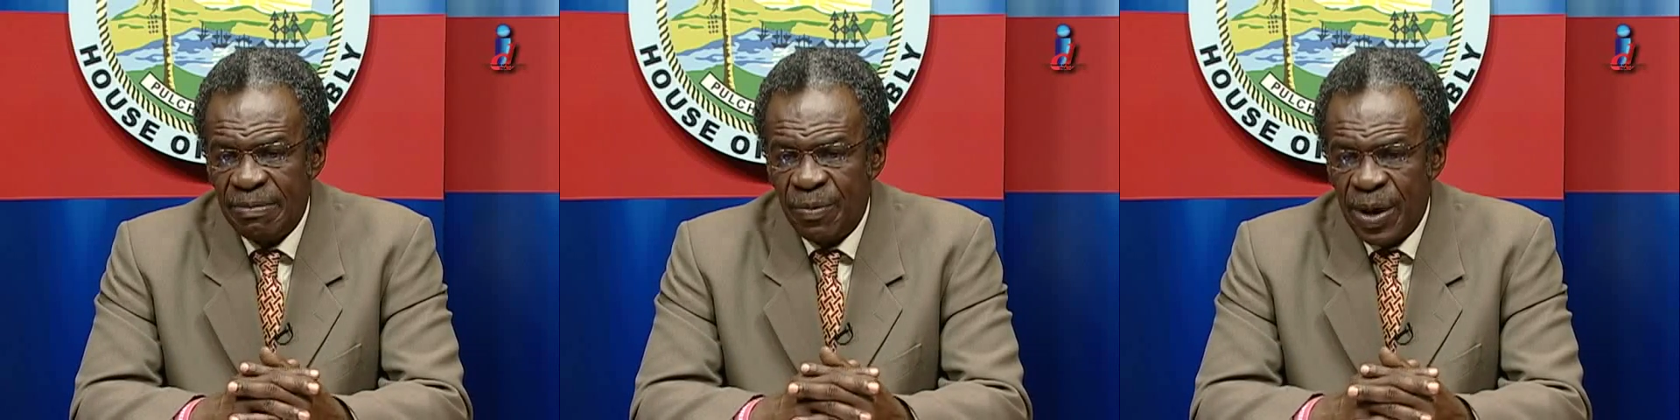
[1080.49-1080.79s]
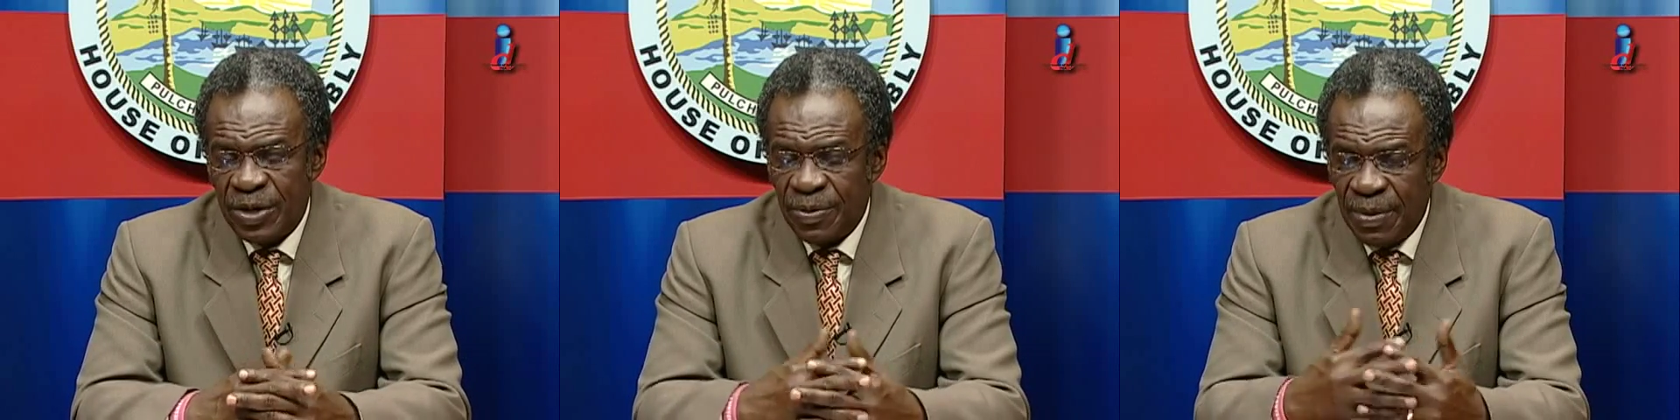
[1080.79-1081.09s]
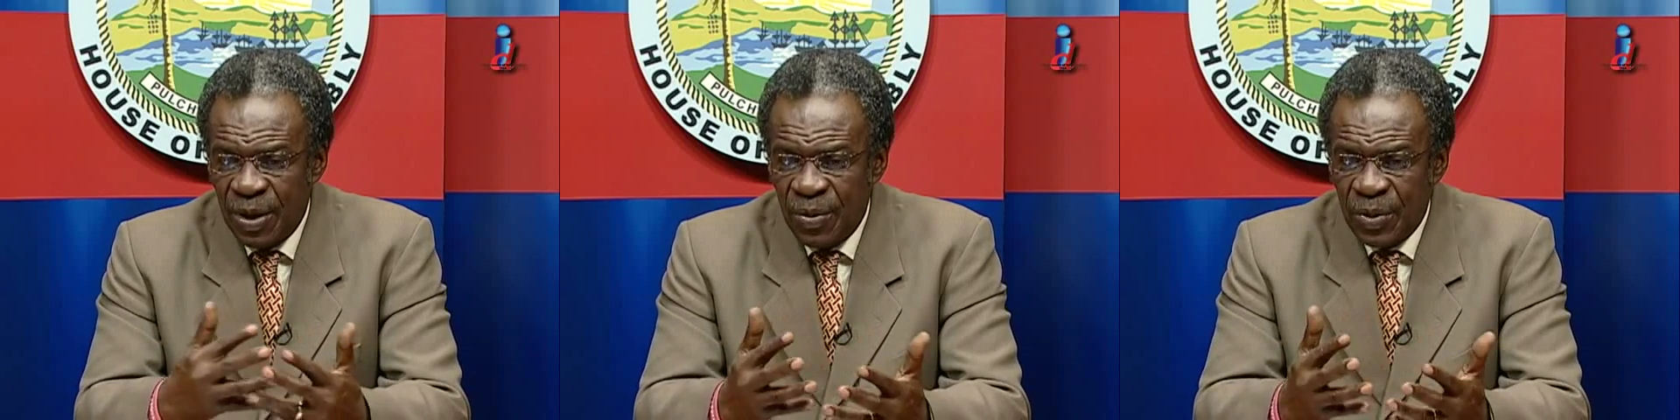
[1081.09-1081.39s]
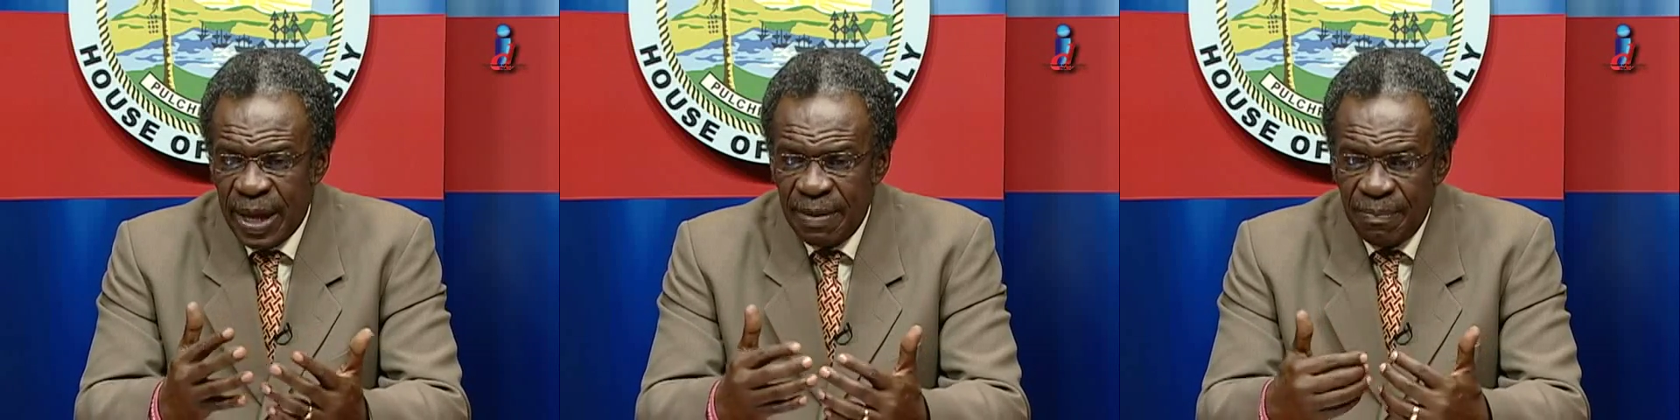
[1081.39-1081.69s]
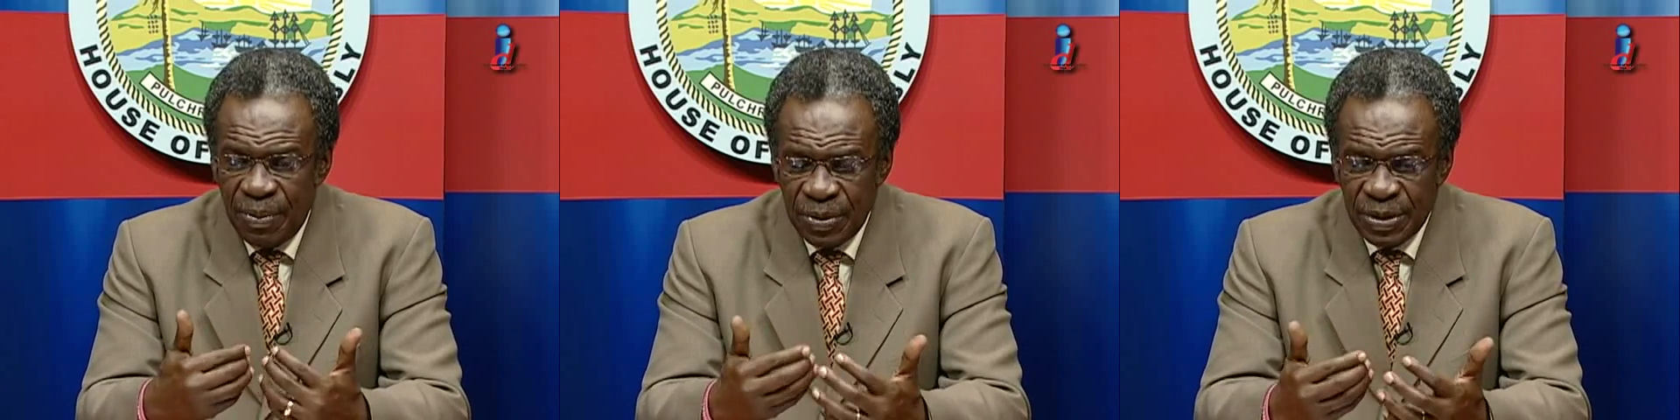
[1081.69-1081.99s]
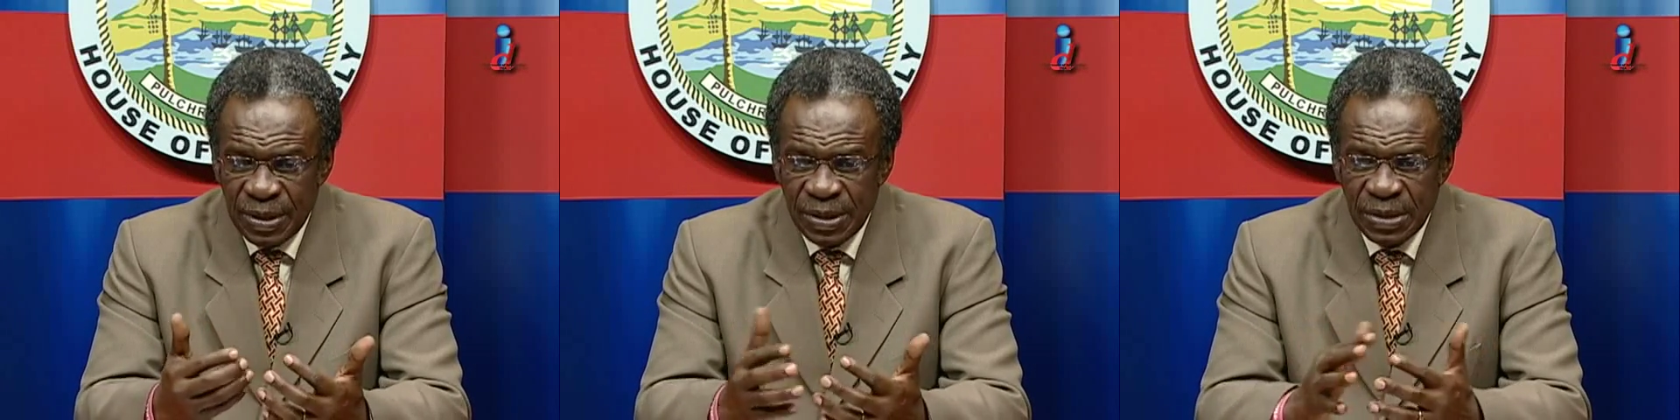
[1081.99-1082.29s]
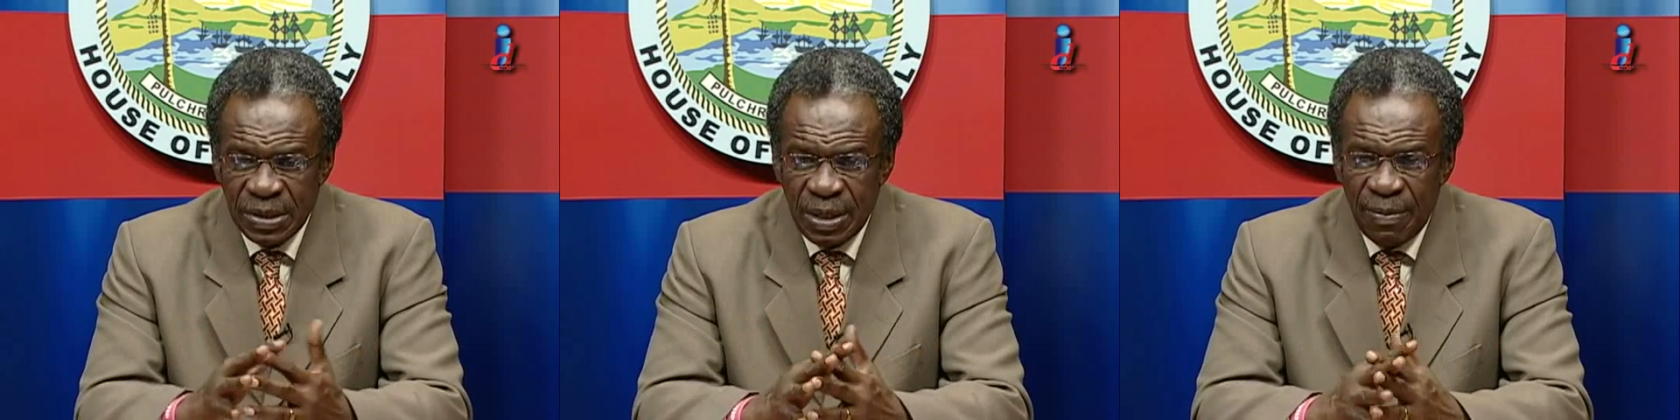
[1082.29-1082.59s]
where Tobago can put
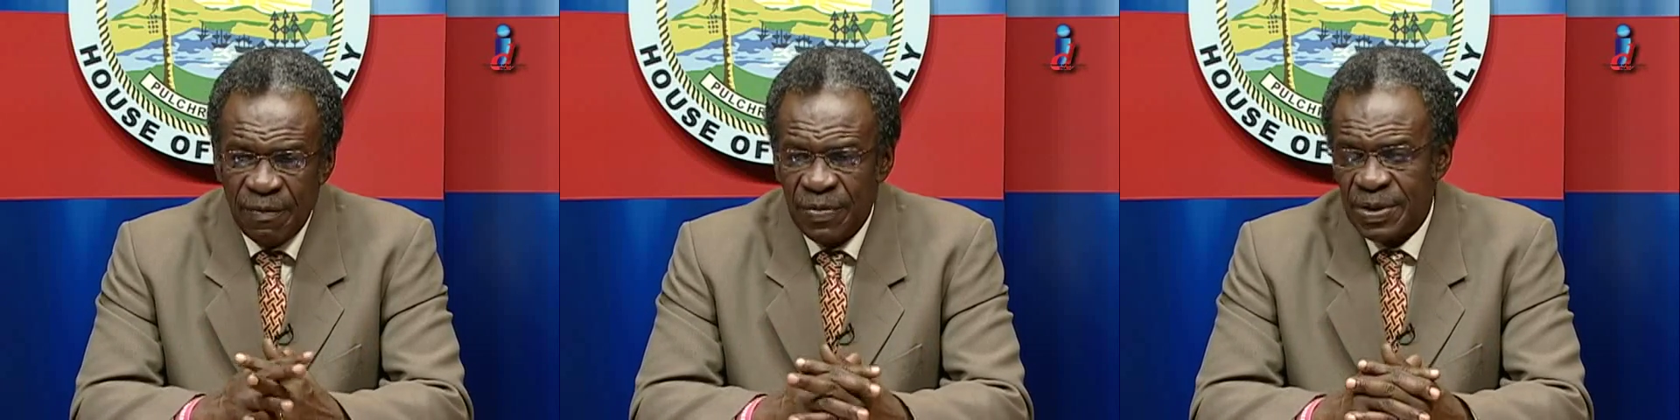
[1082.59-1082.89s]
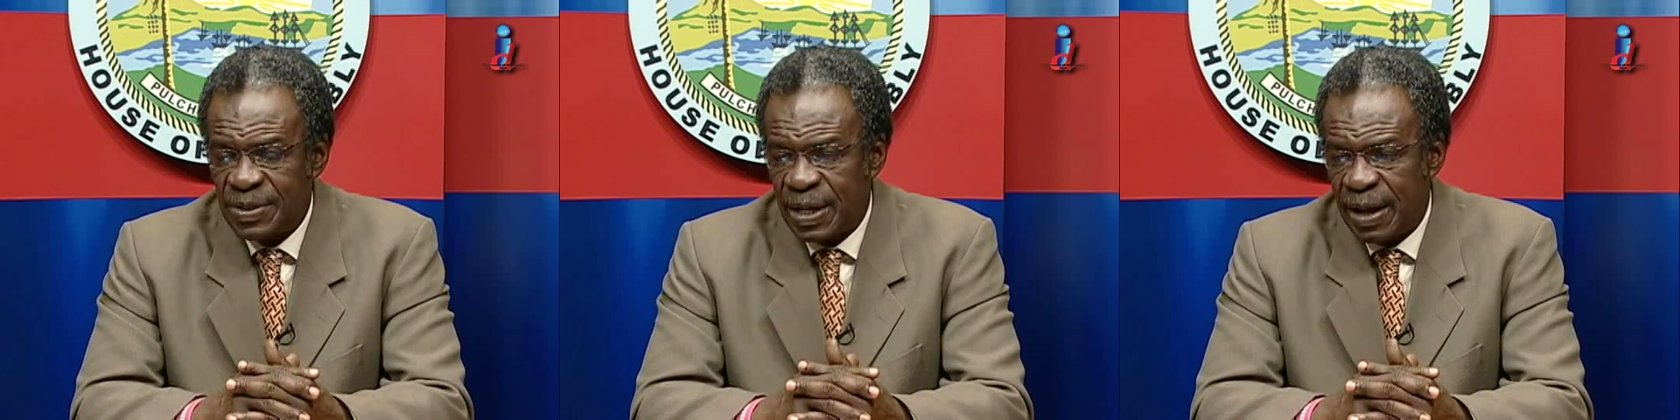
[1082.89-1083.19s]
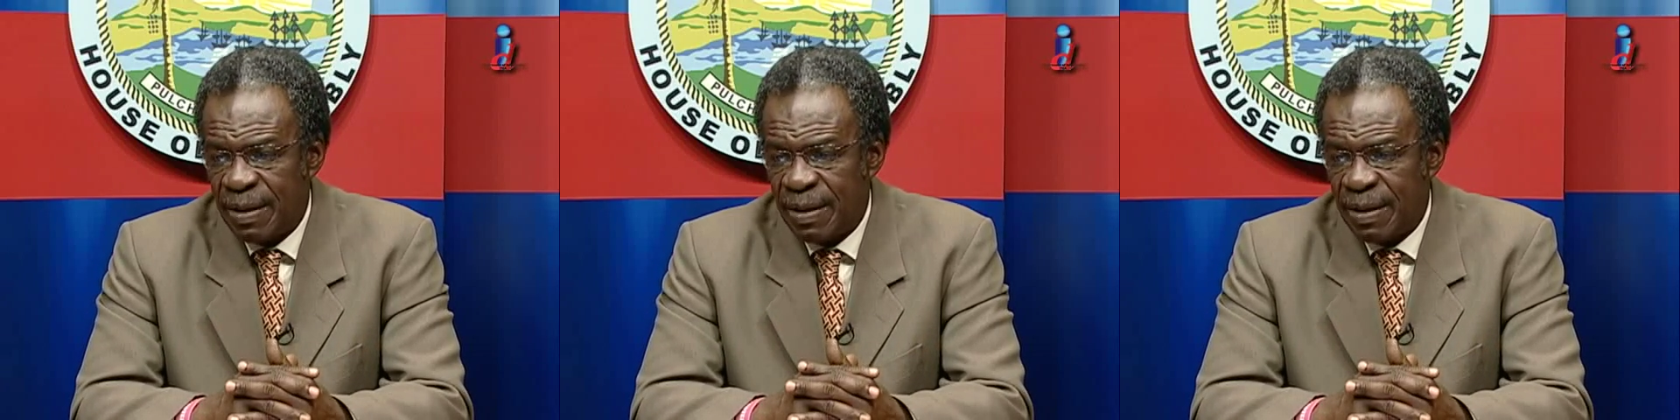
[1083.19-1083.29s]
some of its